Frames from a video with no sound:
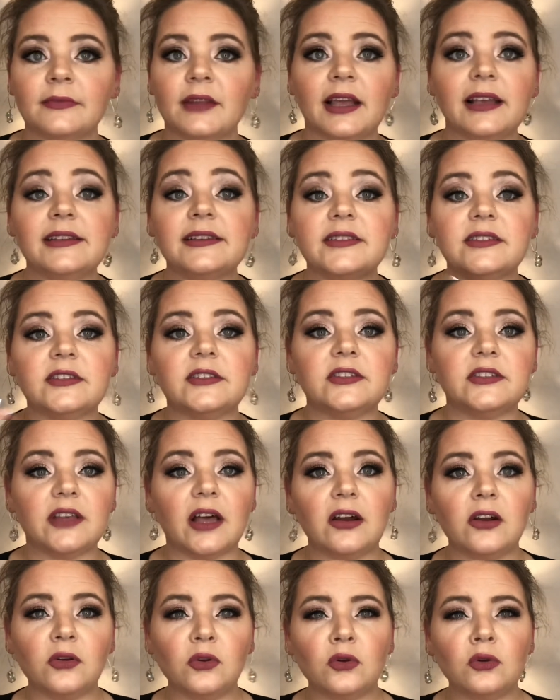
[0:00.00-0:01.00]
It's
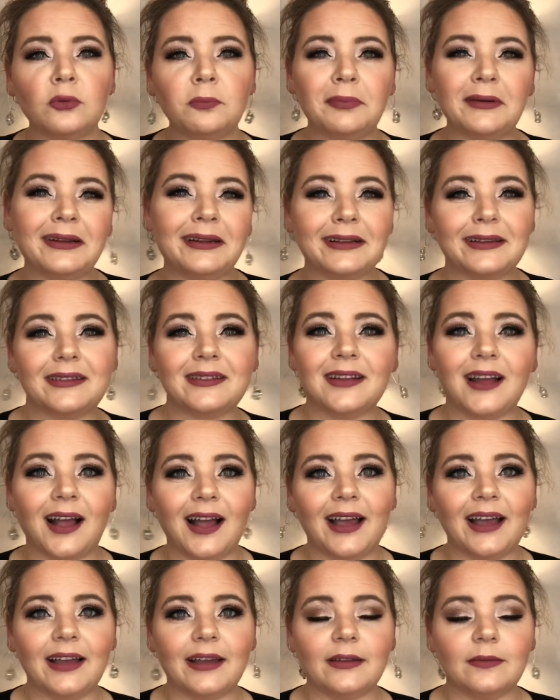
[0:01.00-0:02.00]
subtle, but it's
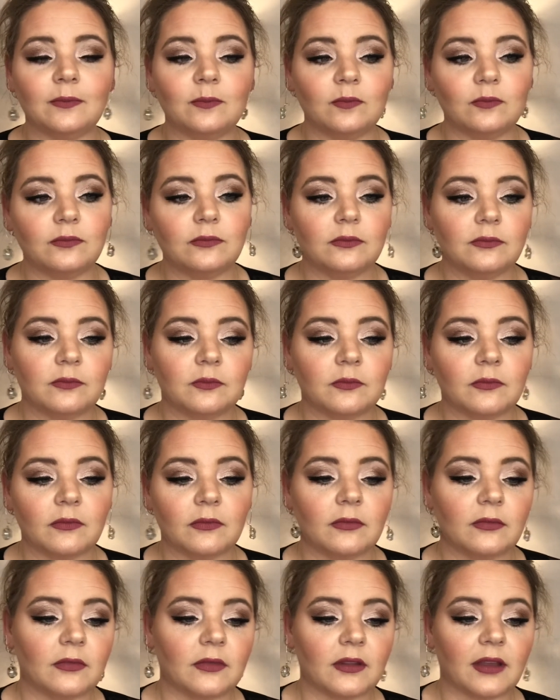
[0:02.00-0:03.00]
not,
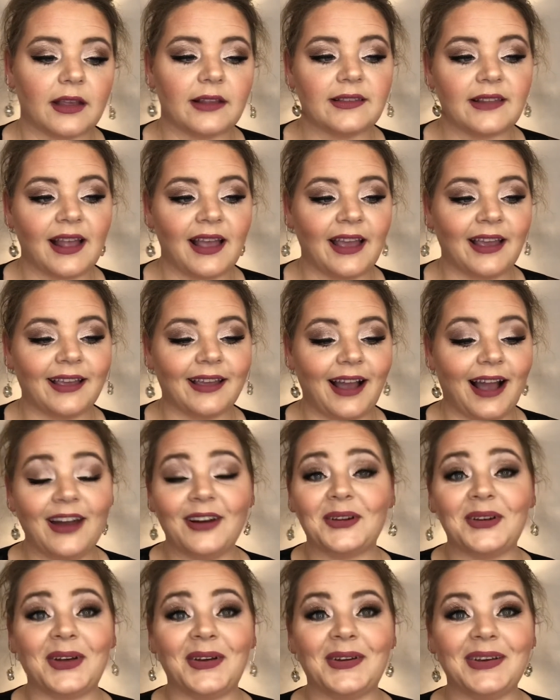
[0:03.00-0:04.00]
it's like, I
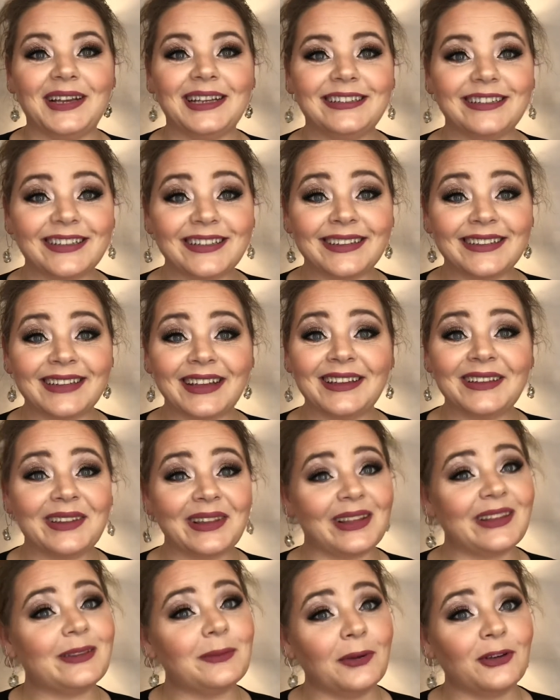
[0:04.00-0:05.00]
don't know. It
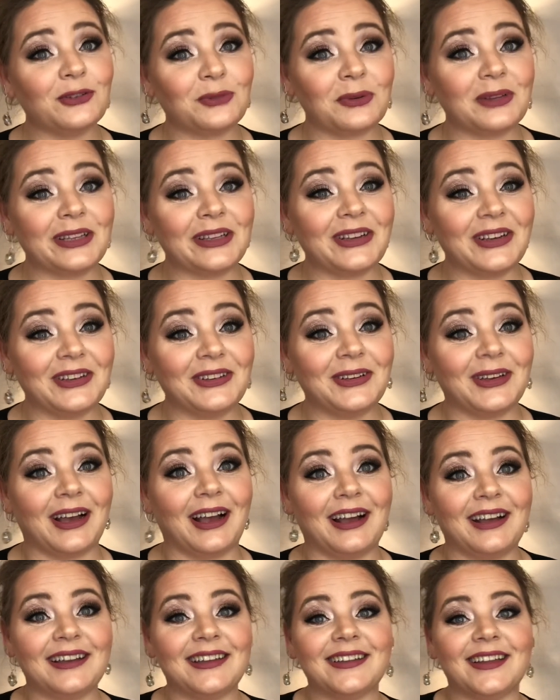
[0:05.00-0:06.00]
smells really good, you
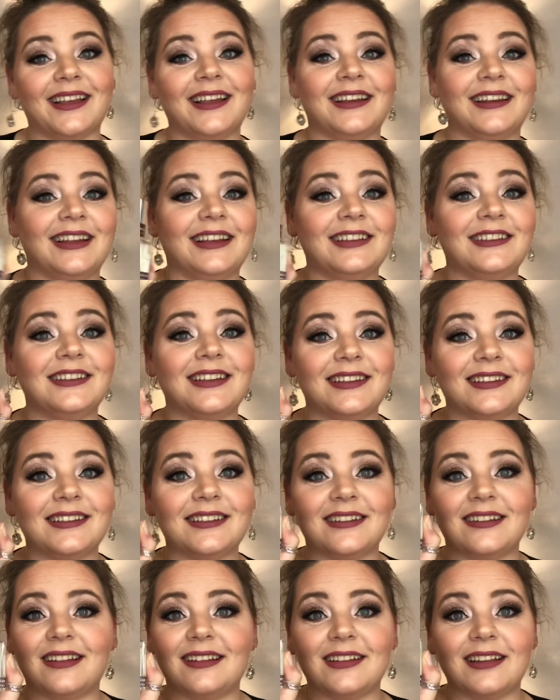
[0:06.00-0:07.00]
guys. And it's
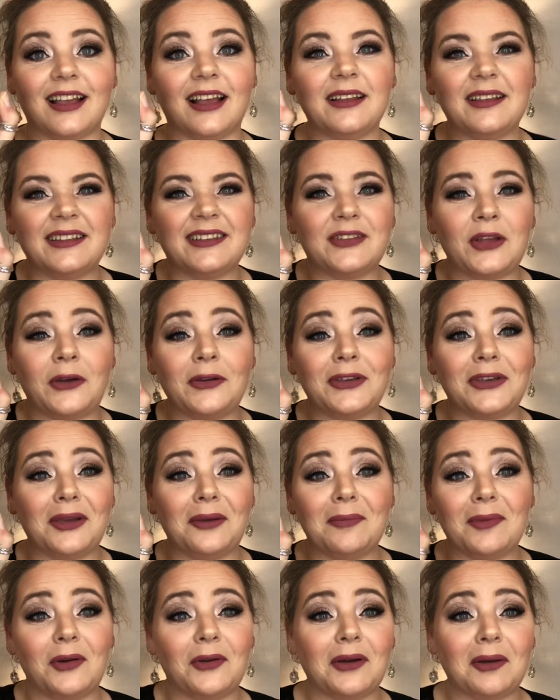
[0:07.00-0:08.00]
Tokyo
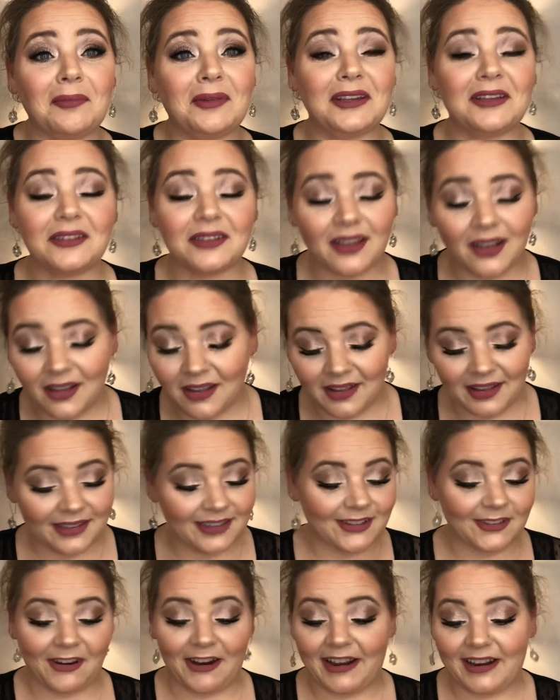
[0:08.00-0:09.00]
Milk. I mean,
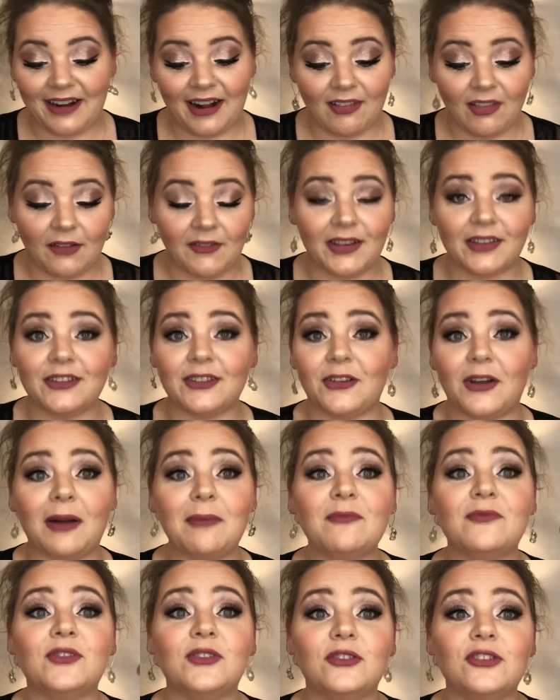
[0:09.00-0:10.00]
it's great. I love it. So
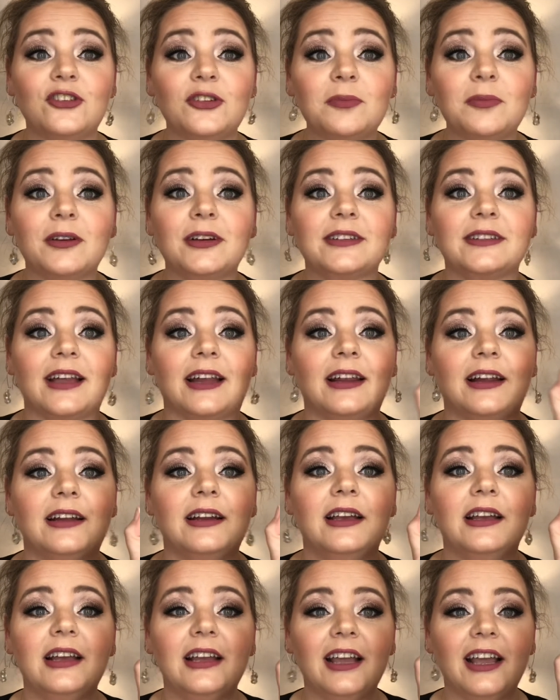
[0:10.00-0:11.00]
I'm super excited.
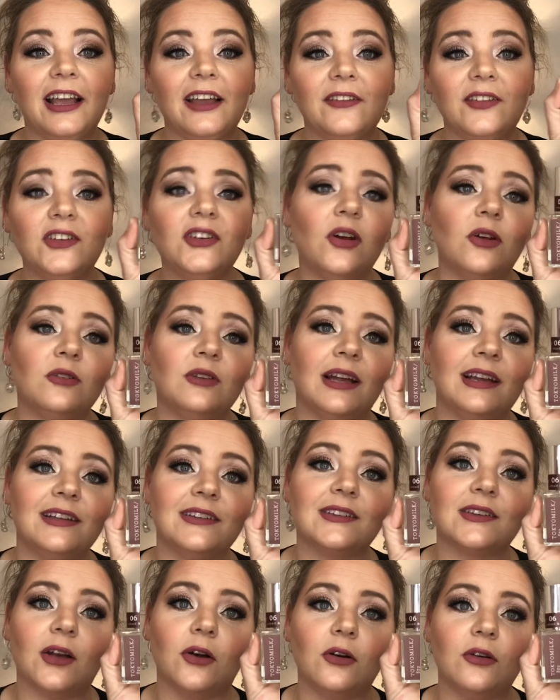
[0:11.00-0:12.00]
And if you don't like
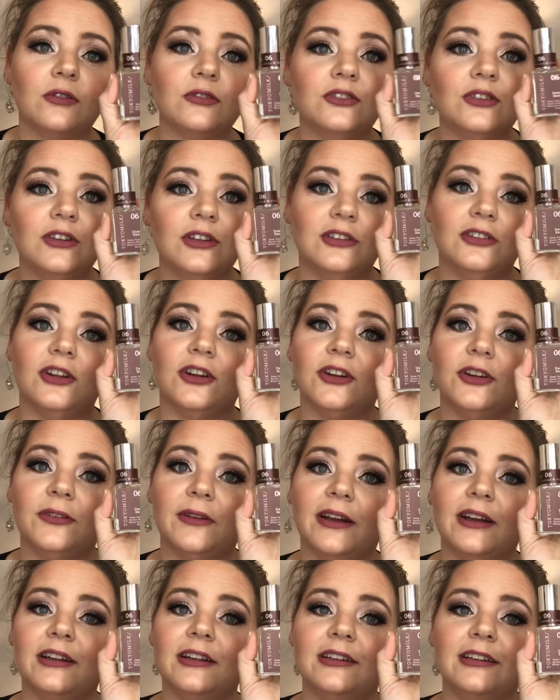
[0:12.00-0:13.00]
skulls, you can turn
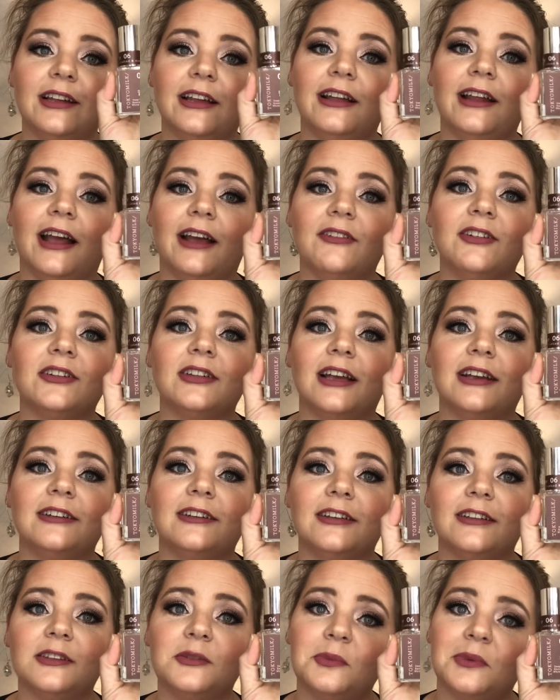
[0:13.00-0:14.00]
around and have it like
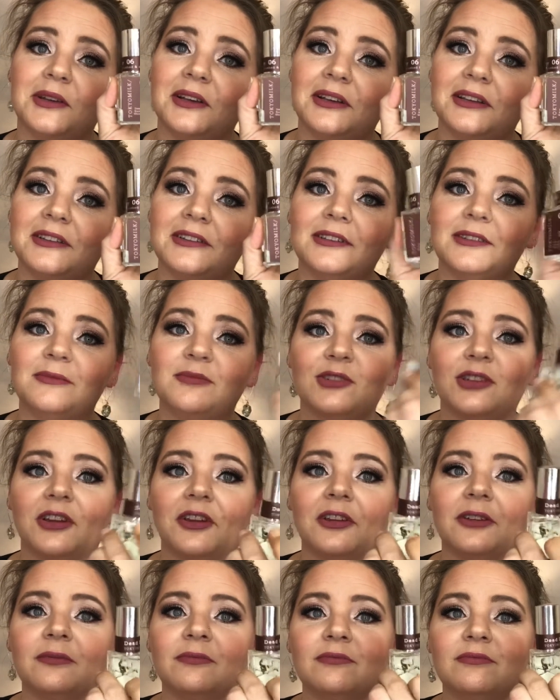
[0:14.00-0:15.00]
this because, you know,